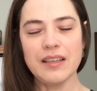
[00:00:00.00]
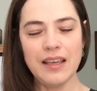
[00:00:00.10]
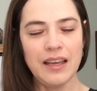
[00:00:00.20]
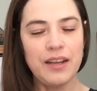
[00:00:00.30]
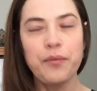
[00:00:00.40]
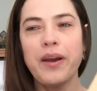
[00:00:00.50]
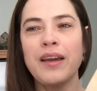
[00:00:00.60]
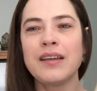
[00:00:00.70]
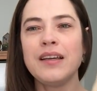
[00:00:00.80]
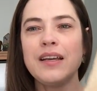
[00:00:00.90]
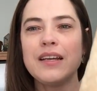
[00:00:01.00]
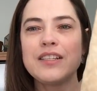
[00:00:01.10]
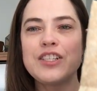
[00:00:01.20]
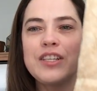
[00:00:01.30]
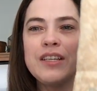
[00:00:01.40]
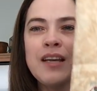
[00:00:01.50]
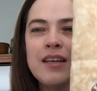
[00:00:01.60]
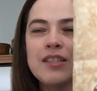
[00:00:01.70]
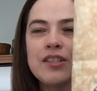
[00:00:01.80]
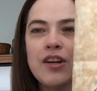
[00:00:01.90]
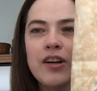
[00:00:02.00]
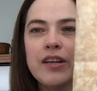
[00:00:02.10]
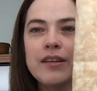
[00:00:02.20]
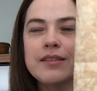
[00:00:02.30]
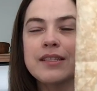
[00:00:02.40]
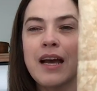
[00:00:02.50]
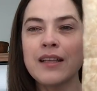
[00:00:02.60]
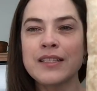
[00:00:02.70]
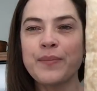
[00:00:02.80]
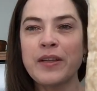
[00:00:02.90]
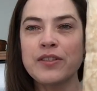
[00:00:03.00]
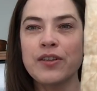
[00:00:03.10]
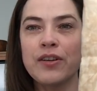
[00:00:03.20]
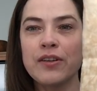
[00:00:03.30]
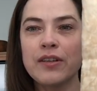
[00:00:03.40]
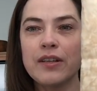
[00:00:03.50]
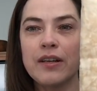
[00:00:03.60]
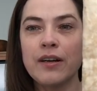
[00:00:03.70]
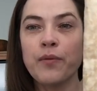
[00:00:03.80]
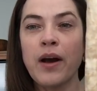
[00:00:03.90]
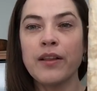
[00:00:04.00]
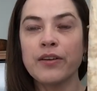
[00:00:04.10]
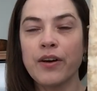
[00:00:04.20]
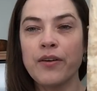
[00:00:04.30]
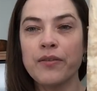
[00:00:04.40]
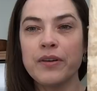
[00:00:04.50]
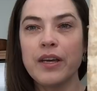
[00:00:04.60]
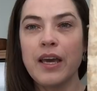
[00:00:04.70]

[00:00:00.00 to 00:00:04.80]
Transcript: Anyway, she had started Sally Spencer a while ago,